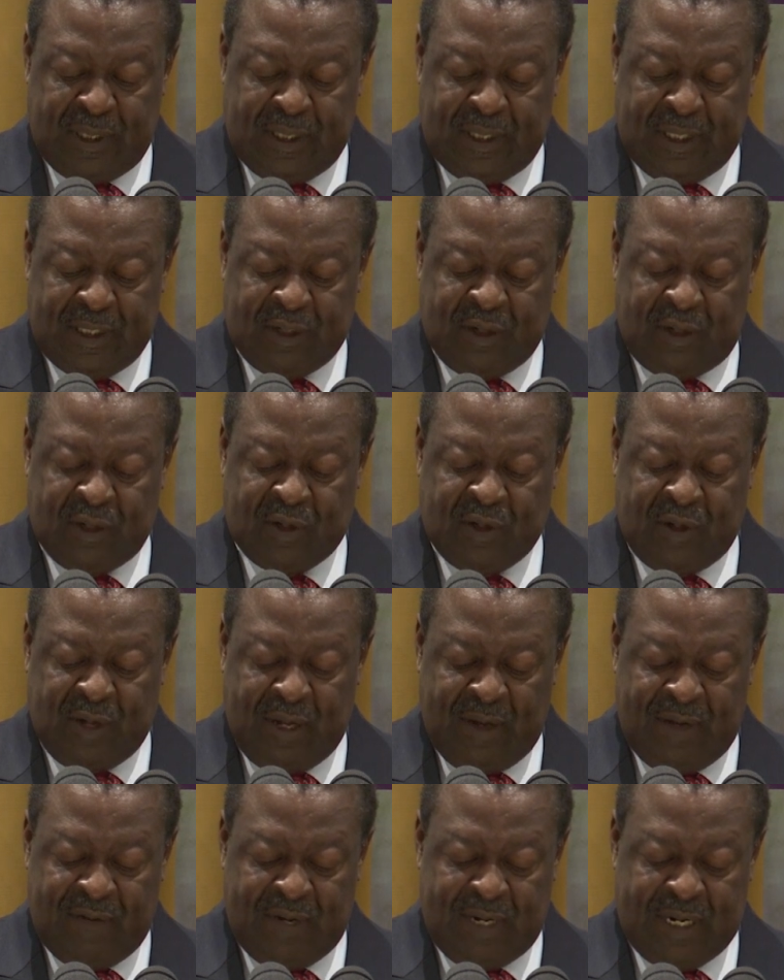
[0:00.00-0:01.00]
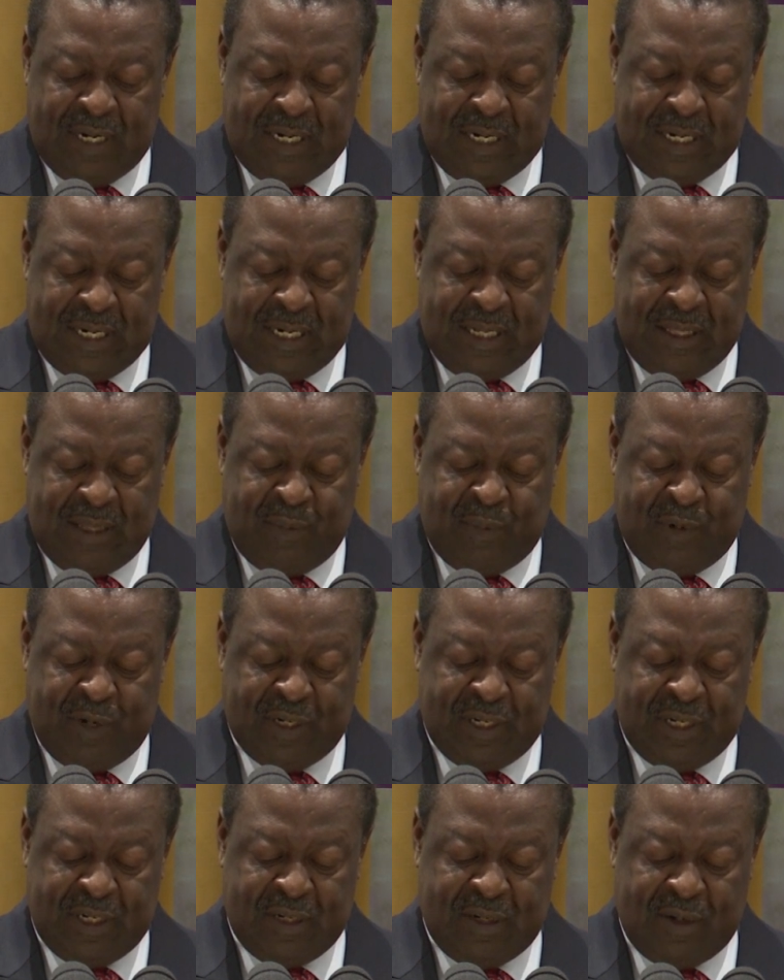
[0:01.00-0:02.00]
is also evident in the
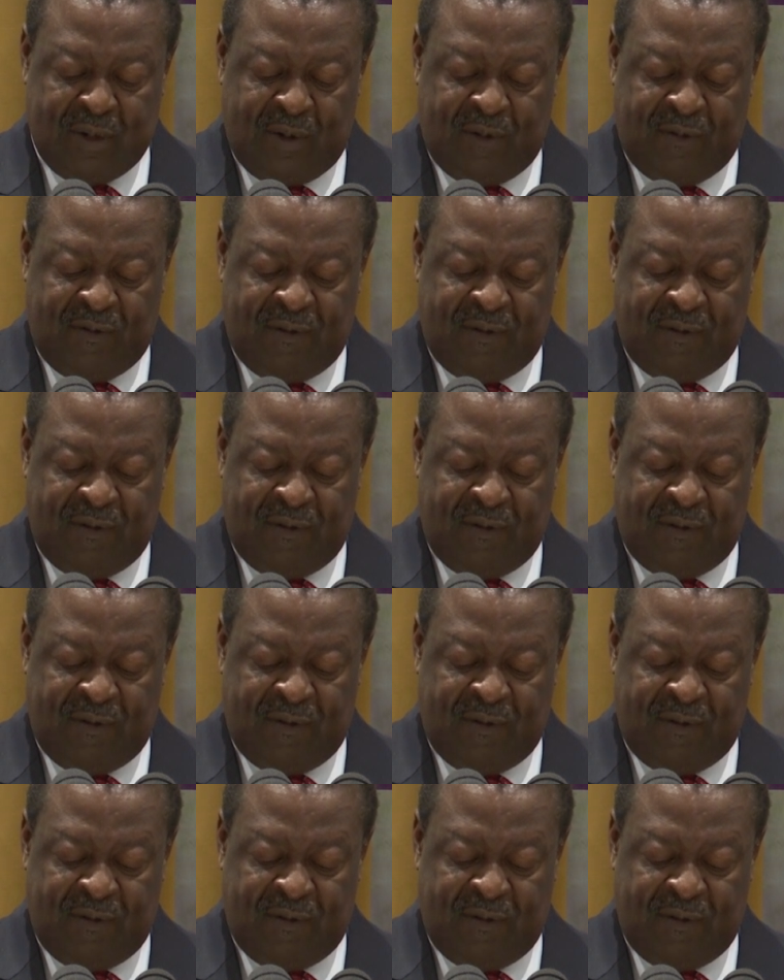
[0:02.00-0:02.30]
presence of